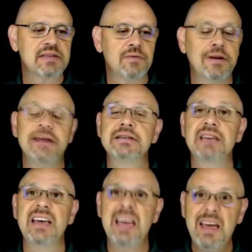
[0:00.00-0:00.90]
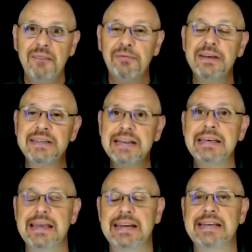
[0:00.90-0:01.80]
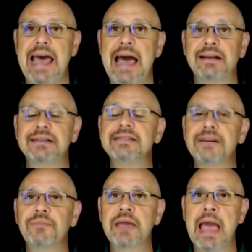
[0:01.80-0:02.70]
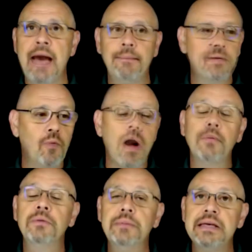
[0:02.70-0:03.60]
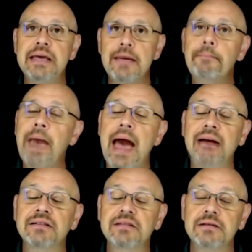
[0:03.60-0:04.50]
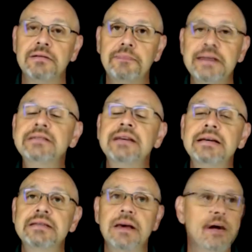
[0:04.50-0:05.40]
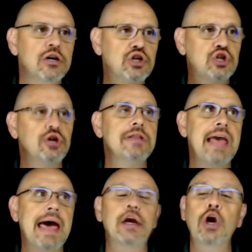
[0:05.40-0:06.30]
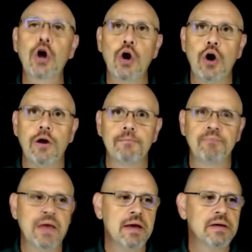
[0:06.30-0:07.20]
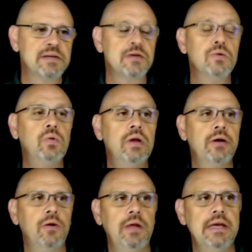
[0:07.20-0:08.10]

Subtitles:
one is, if we did get attacked and something happened, what would be the impact to the business should that occur? So you literally